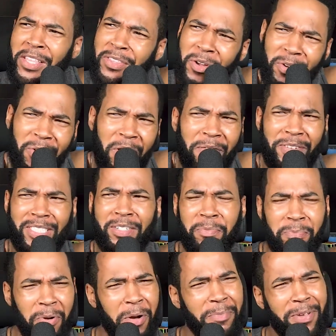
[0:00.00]
don't know if it's
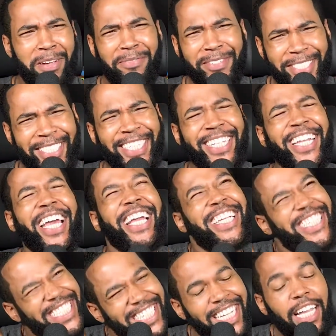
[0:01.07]
appropriate for
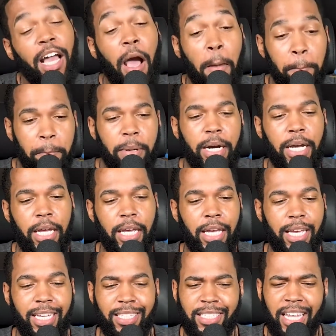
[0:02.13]
Sunday, yeah, but
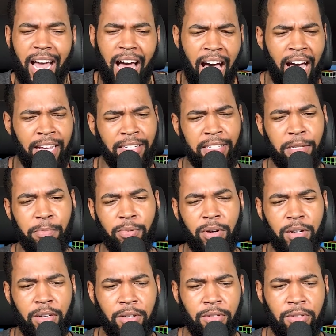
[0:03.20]
it's the Isley
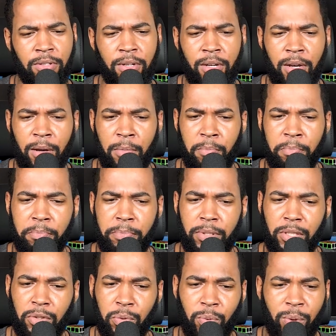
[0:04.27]
Brothers.
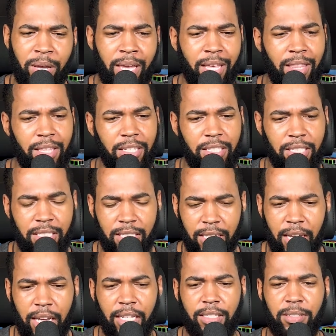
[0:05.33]
Between the
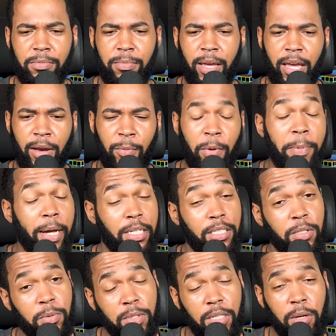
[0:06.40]
sheets, man. We about to
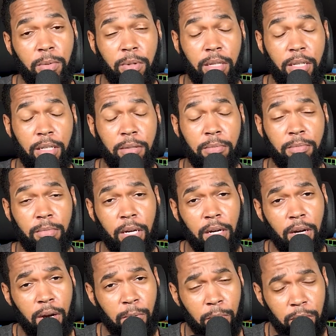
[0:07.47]
see what's up with this. My
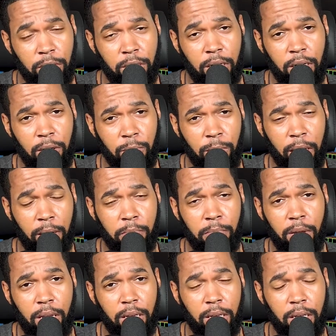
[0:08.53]
girl Rochelle
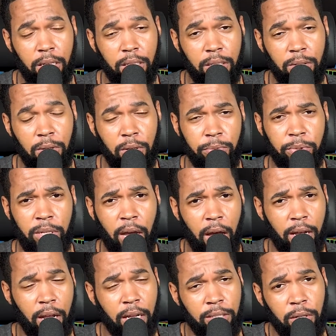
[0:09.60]
recommended it. You know what I'm saying?
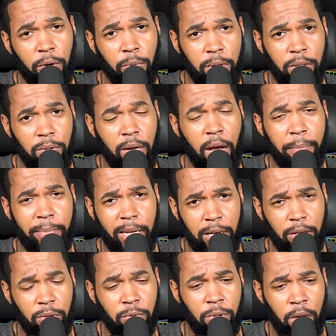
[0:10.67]
I saw when you
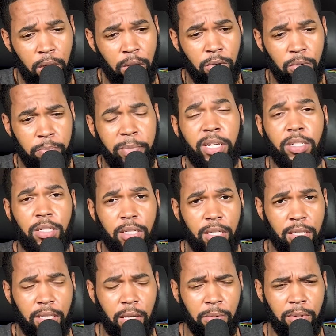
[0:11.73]
commented, you mentioned
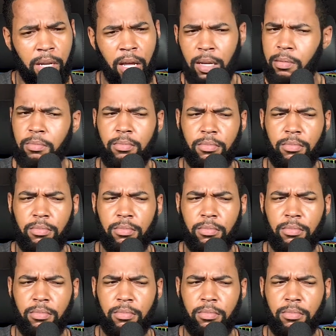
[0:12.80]
this. I was like,